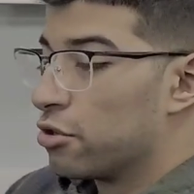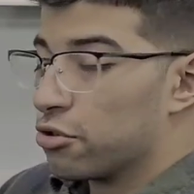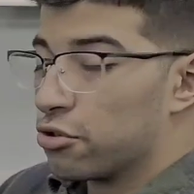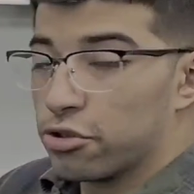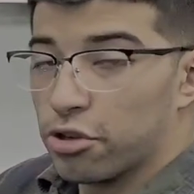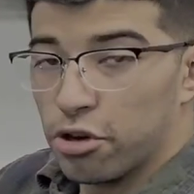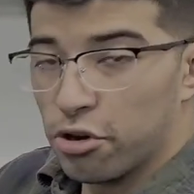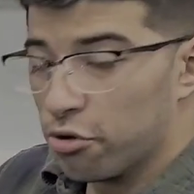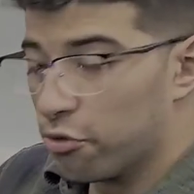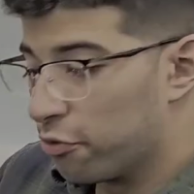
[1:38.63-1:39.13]

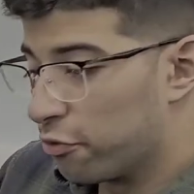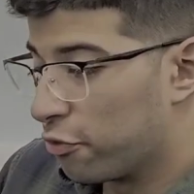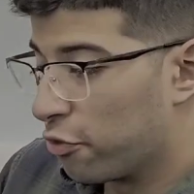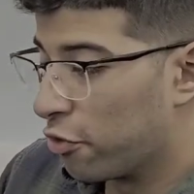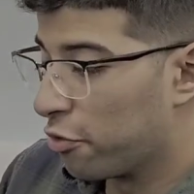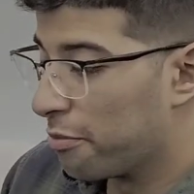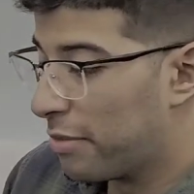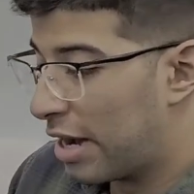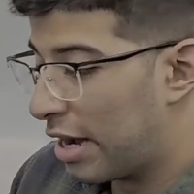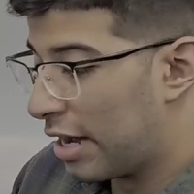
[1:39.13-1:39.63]
So
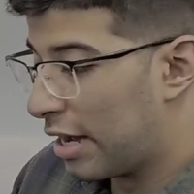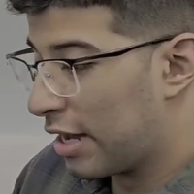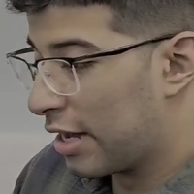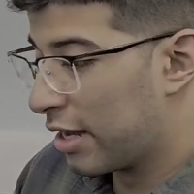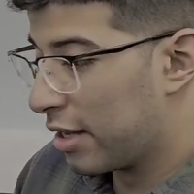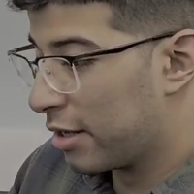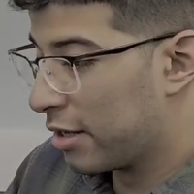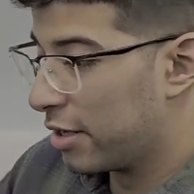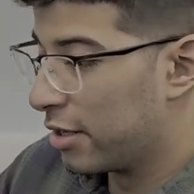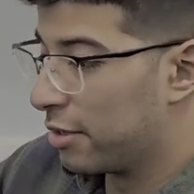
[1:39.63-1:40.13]
for
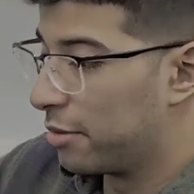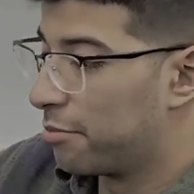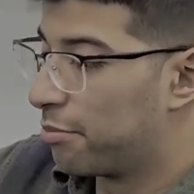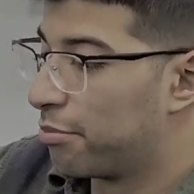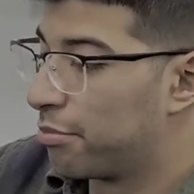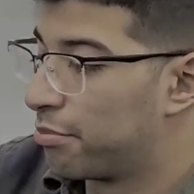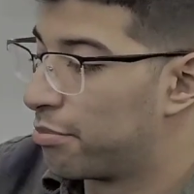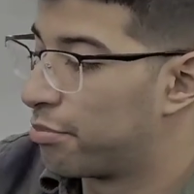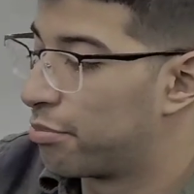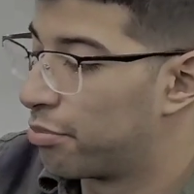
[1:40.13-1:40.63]
my
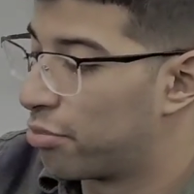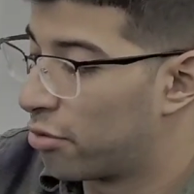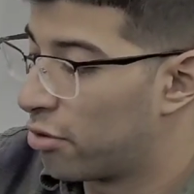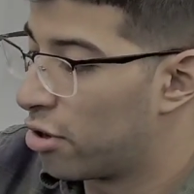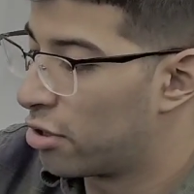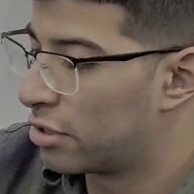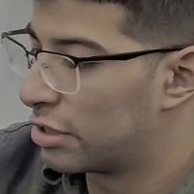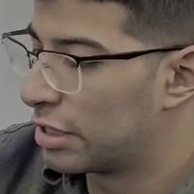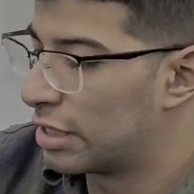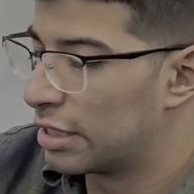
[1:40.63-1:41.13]

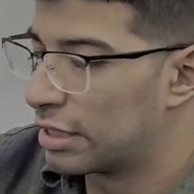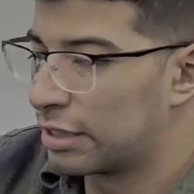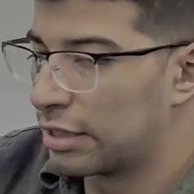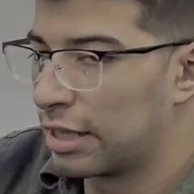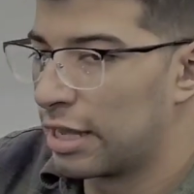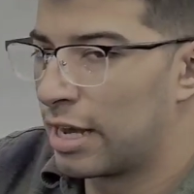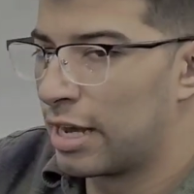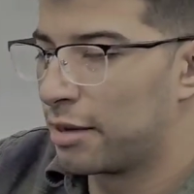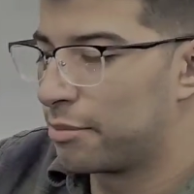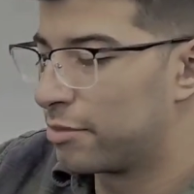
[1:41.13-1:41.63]

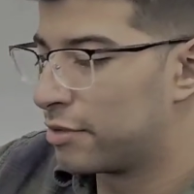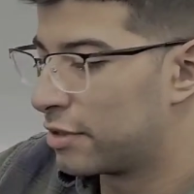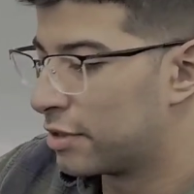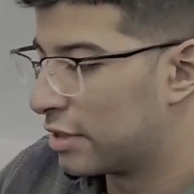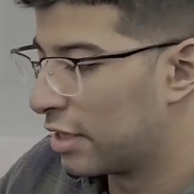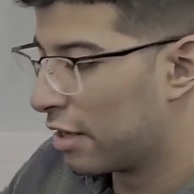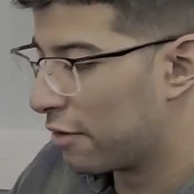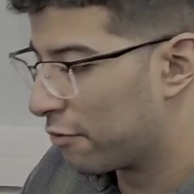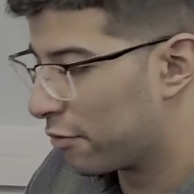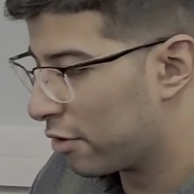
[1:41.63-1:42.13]
project Lab
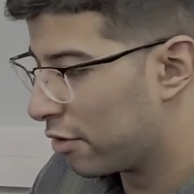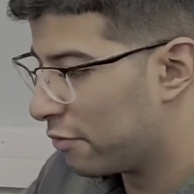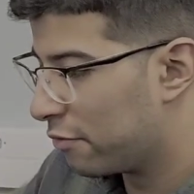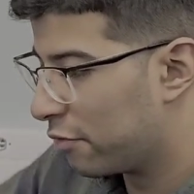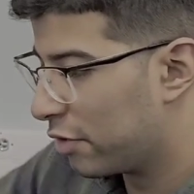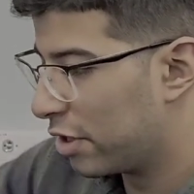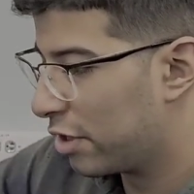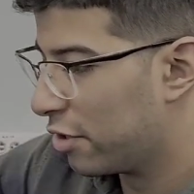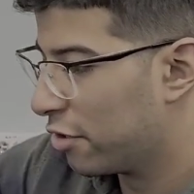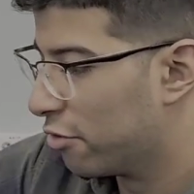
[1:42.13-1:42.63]

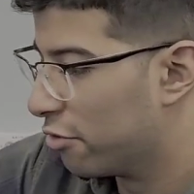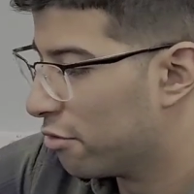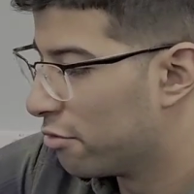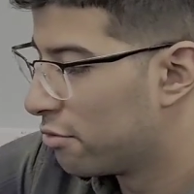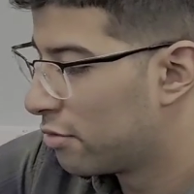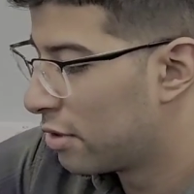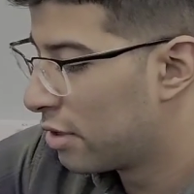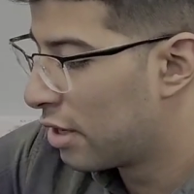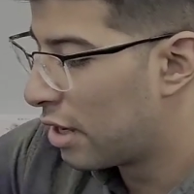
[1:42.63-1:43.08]
7 video,